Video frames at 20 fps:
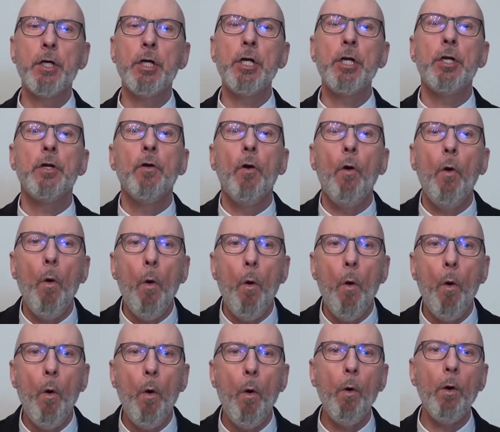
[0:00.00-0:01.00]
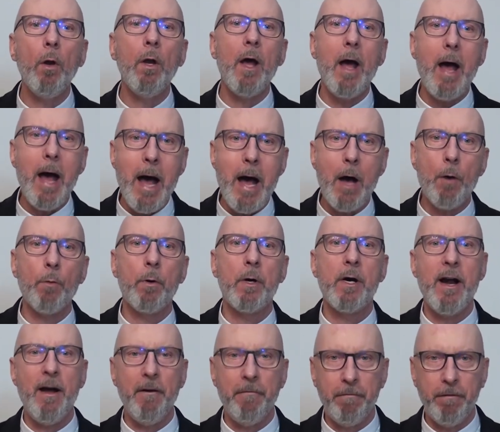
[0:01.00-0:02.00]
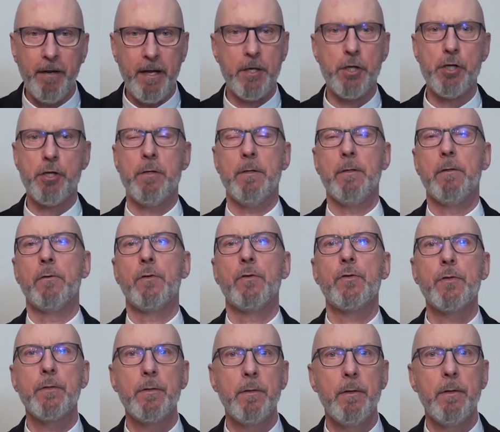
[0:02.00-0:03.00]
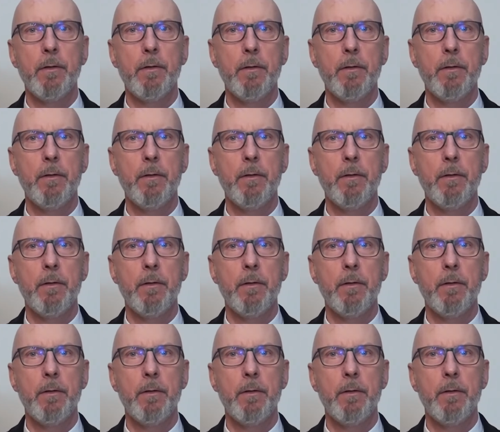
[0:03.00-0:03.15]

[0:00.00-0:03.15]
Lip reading: in all our afflictions.